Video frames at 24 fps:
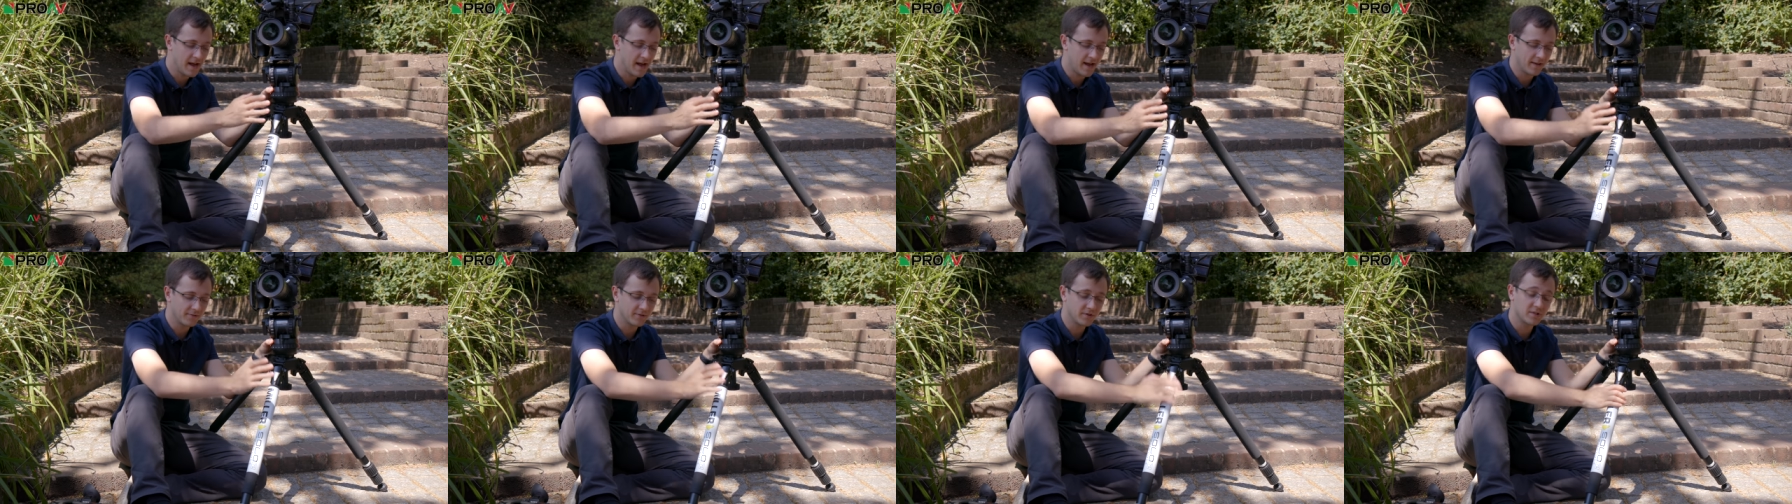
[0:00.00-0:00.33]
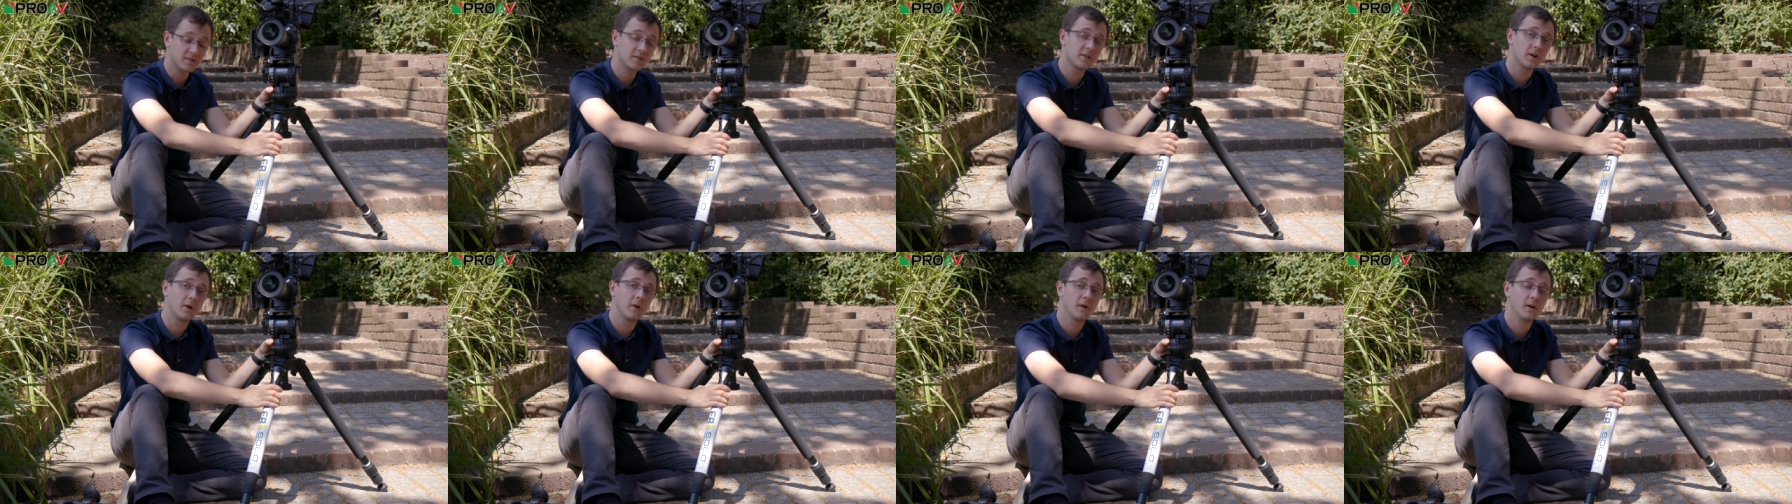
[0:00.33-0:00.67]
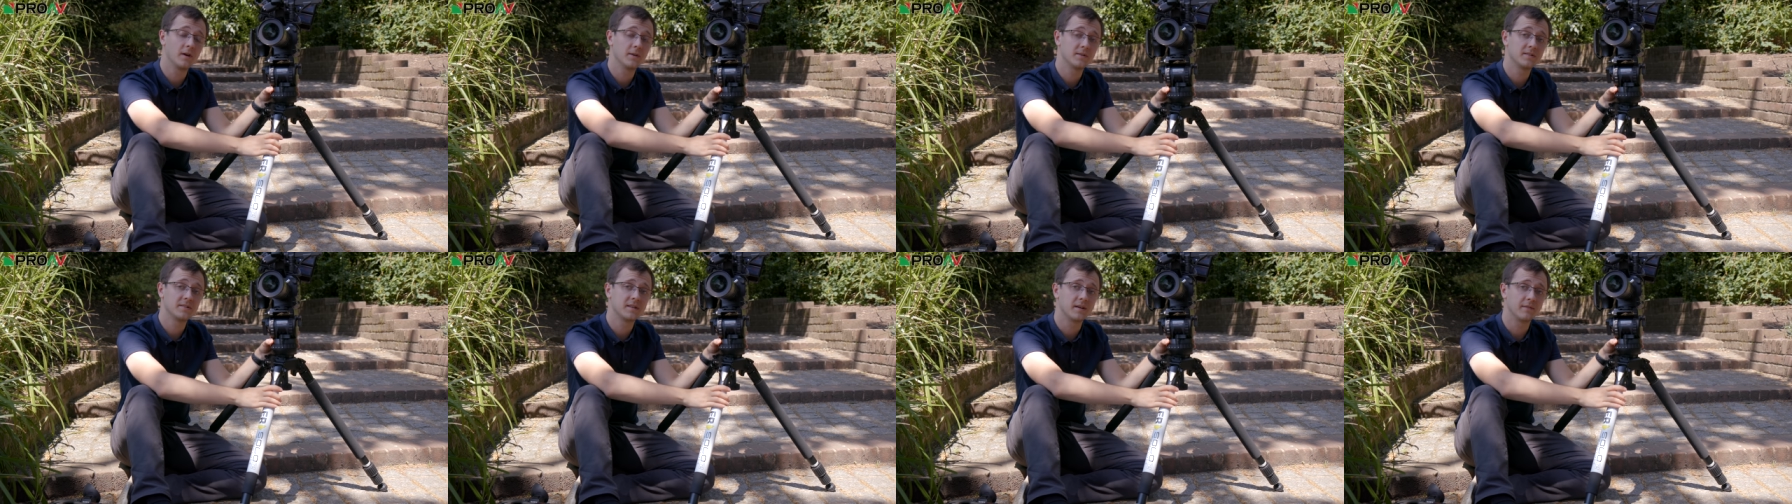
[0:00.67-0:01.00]
and the
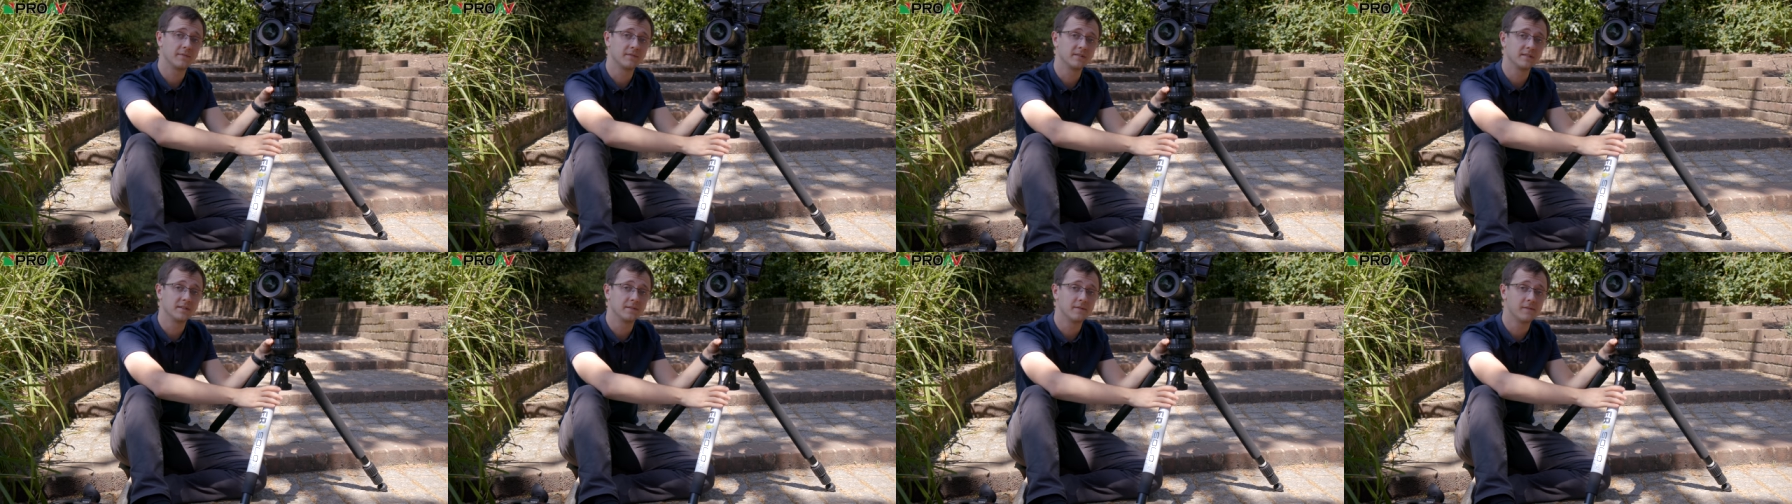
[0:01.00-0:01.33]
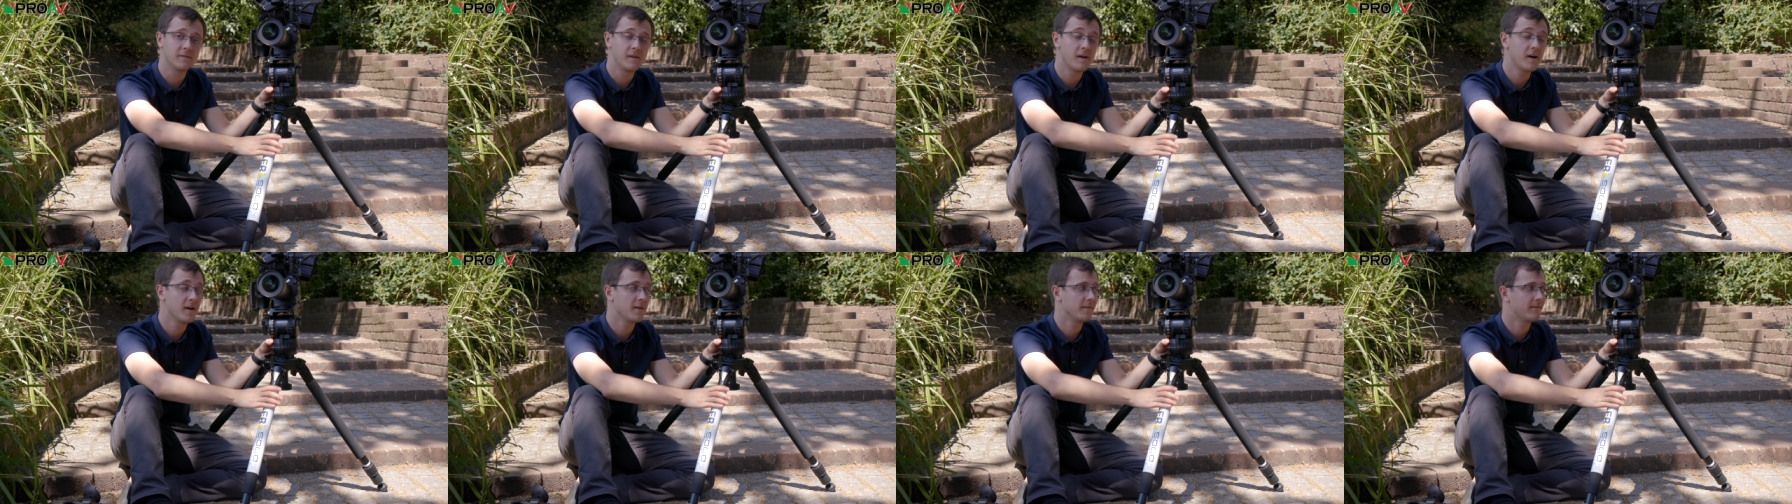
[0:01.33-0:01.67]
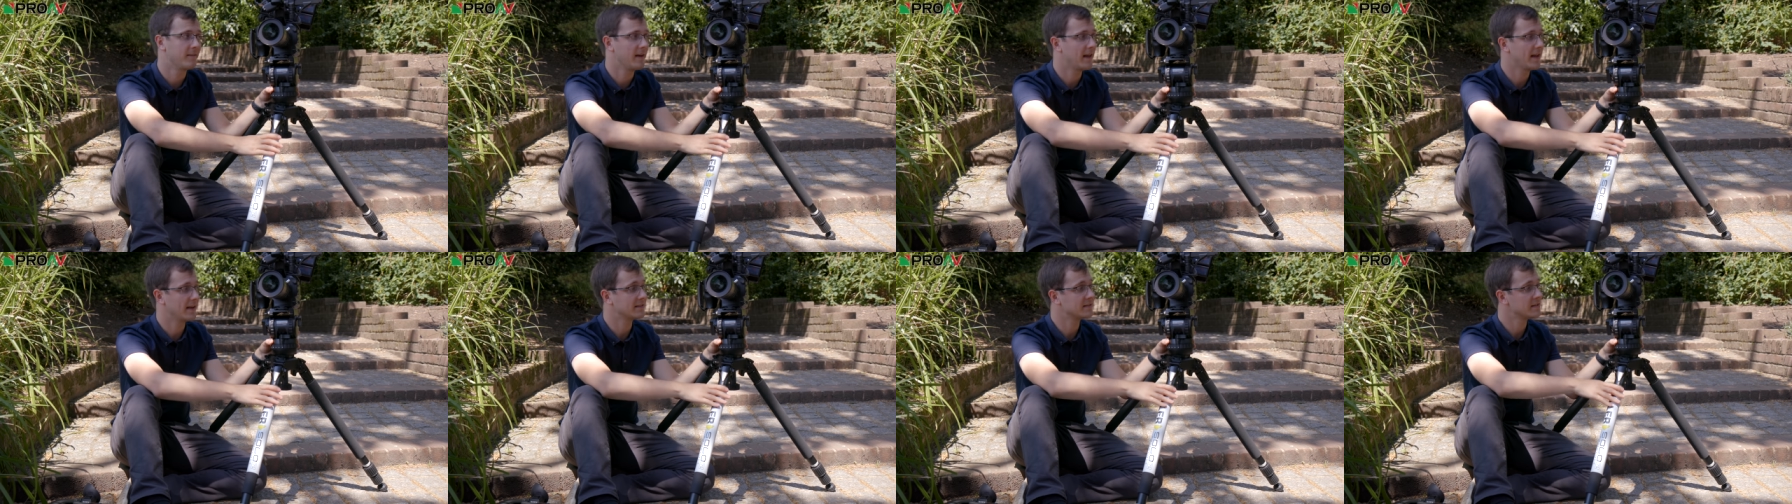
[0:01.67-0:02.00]
Solo
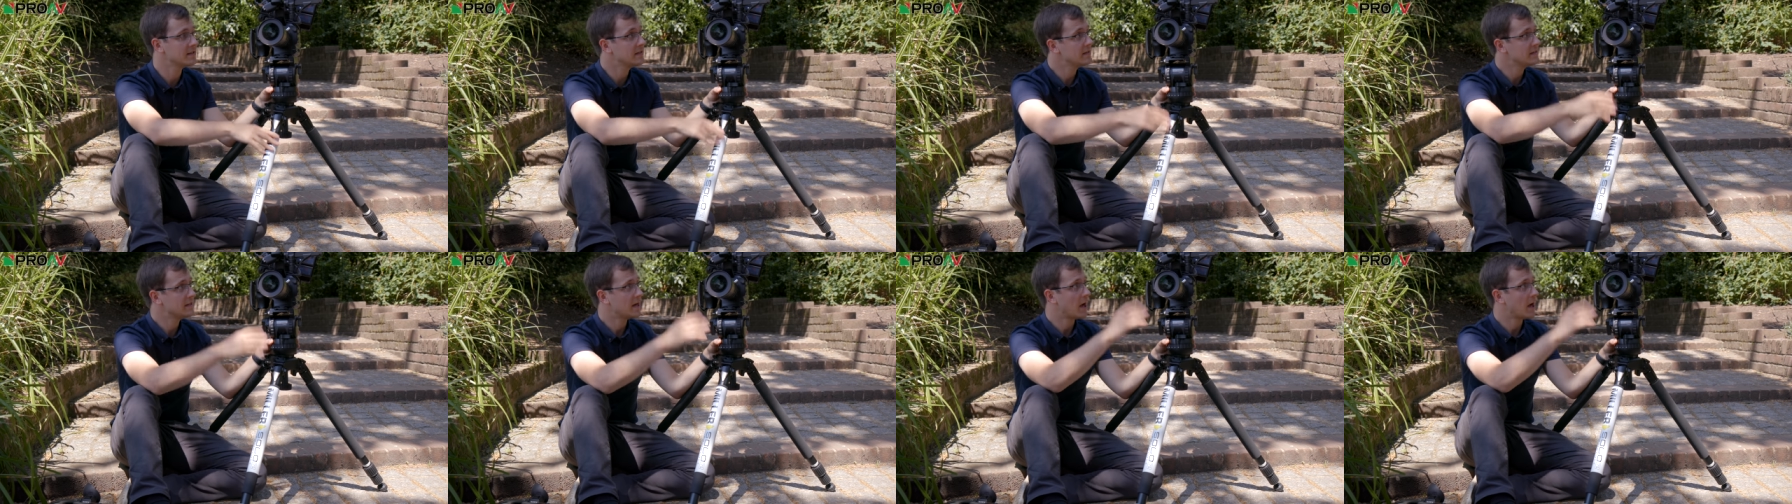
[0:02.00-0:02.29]
75 legs.